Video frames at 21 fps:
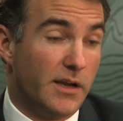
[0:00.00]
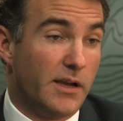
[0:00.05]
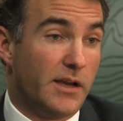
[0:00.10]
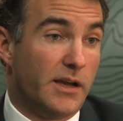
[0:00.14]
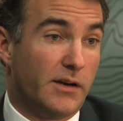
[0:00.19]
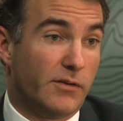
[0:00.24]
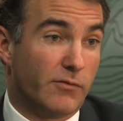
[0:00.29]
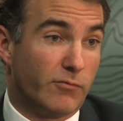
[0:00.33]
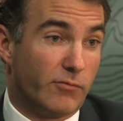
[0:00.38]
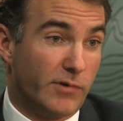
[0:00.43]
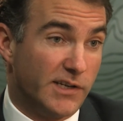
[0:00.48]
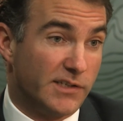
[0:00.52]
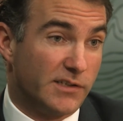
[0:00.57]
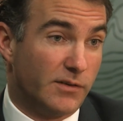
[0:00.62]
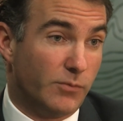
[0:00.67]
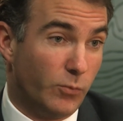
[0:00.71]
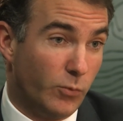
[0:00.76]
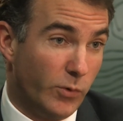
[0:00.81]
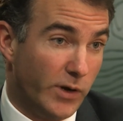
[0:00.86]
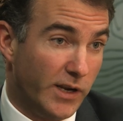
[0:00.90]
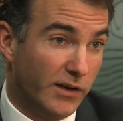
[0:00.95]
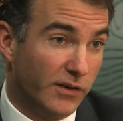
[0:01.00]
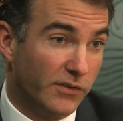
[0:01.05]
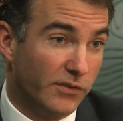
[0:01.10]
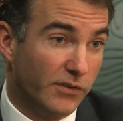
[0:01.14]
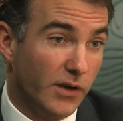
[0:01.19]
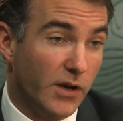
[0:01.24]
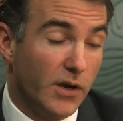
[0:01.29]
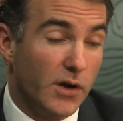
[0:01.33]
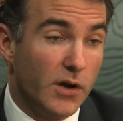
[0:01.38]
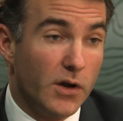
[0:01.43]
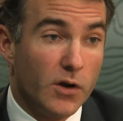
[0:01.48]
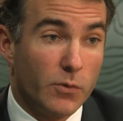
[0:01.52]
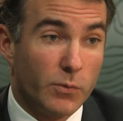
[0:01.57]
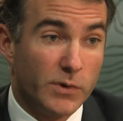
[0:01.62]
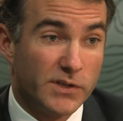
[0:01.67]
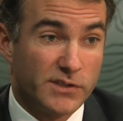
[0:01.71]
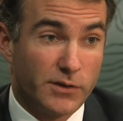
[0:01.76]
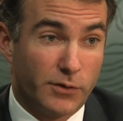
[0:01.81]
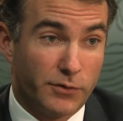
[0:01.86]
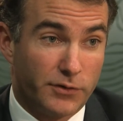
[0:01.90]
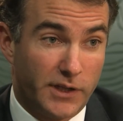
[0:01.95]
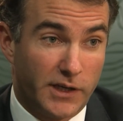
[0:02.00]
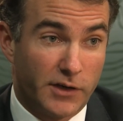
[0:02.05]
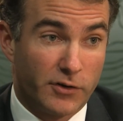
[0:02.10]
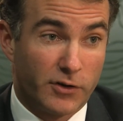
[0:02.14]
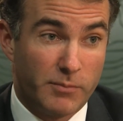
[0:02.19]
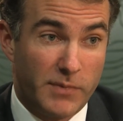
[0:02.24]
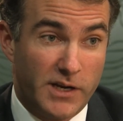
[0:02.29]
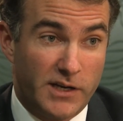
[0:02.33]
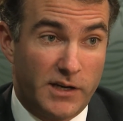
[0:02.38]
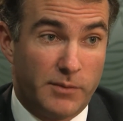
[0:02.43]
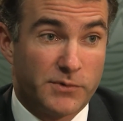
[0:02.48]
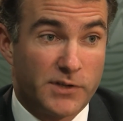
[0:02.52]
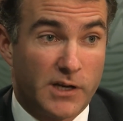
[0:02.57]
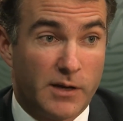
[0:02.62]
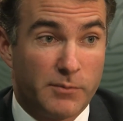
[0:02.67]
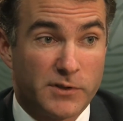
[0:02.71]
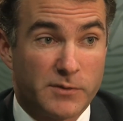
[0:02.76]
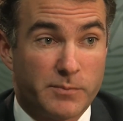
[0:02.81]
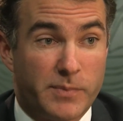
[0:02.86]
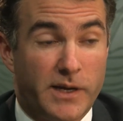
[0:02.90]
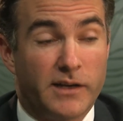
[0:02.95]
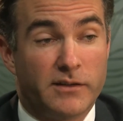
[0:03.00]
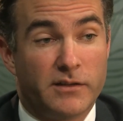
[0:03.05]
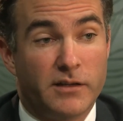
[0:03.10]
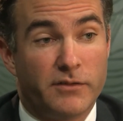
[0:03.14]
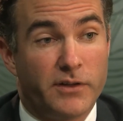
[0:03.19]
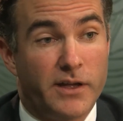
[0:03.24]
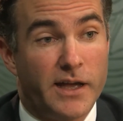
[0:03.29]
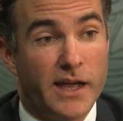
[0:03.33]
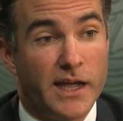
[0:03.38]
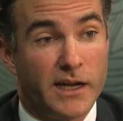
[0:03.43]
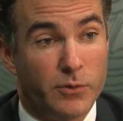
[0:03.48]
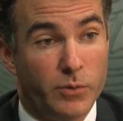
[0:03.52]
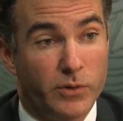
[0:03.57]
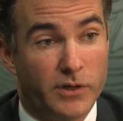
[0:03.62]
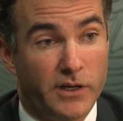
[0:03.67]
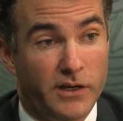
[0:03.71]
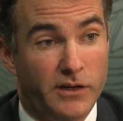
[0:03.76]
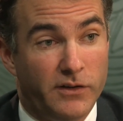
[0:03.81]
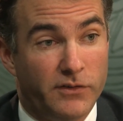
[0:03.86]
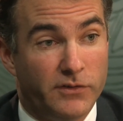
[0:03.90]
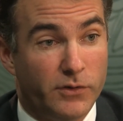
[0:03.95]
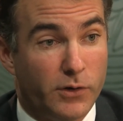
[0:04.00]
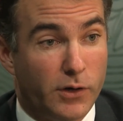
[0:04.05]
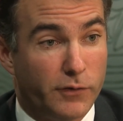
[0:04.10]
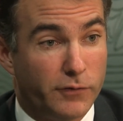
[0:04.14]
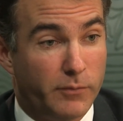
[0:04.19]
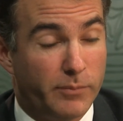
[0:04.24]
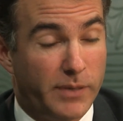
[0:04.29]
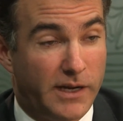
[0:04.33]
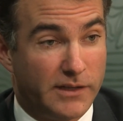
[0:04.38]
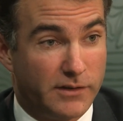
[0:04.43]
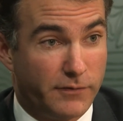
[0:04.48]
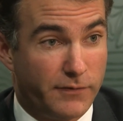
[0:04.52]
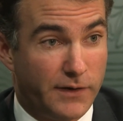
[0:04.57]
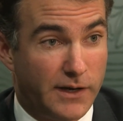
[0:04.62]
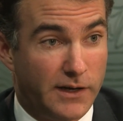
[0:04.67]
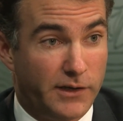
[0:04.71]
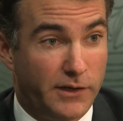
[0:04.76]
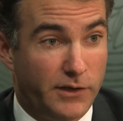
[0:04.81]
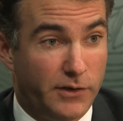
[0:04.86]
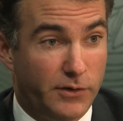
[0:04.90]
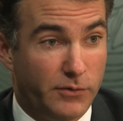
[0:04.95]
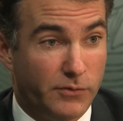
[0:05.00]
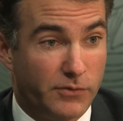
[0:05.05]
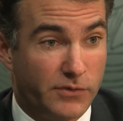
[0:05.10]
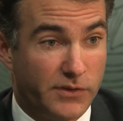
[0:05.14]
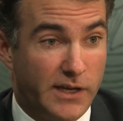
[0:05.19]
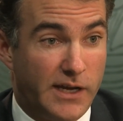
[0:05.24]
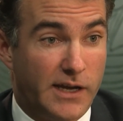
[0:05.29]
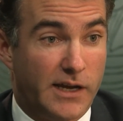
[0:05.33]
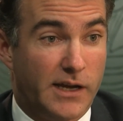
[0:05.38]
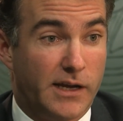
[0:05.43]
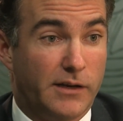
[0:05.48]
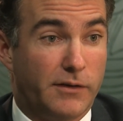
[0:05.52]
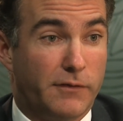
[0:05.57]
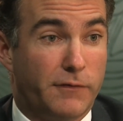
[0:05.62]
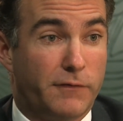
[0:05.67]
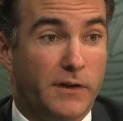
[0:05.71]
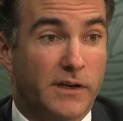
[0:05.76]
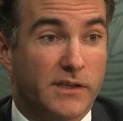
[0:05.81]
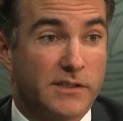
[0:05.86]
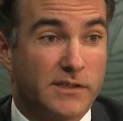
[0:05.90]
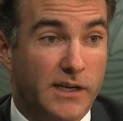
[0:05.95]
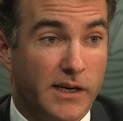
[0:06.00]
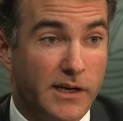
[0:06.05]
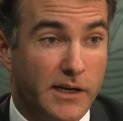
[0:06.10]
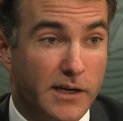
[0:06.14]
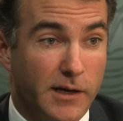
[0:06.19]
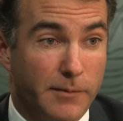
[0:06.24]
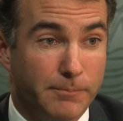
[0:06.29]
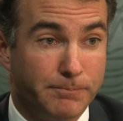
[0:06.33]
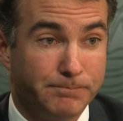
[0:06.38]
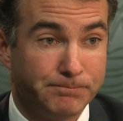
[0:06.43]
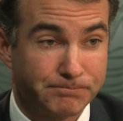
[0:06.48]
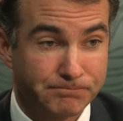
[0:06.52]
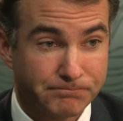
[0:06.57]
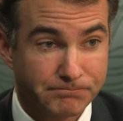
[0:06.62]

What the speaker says: in recent weeks. We still think, on a medium-term perspective, that equities offer better value than fixed income,